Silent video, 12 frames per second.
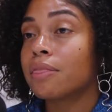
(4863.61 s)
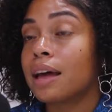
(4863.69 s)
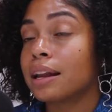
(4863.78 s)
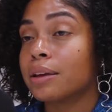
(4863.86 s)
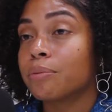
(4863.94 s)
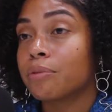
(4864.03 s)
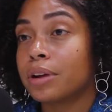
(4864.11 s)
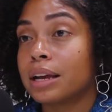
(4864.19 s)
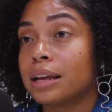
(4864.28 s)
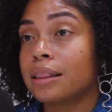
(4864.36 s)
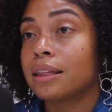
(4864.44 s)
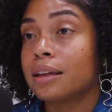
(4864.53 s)
that you
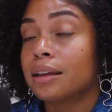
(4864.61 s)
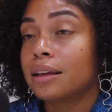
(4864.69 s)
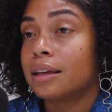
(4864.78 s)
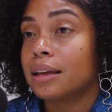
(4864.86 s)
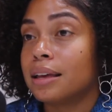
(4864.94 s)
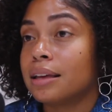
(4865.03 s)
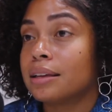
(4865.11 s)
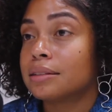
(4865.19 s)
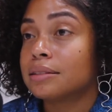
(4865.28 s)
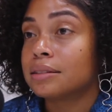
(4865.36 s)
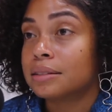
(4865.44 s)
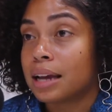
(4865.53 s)
breathe,
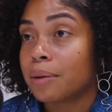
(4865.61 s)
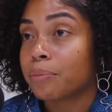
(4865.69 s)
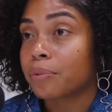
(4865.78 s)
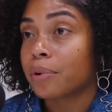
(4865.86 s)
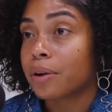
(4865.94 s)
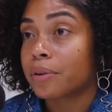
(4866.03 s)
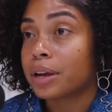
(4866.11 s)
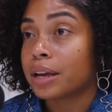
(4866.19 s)
is temporary.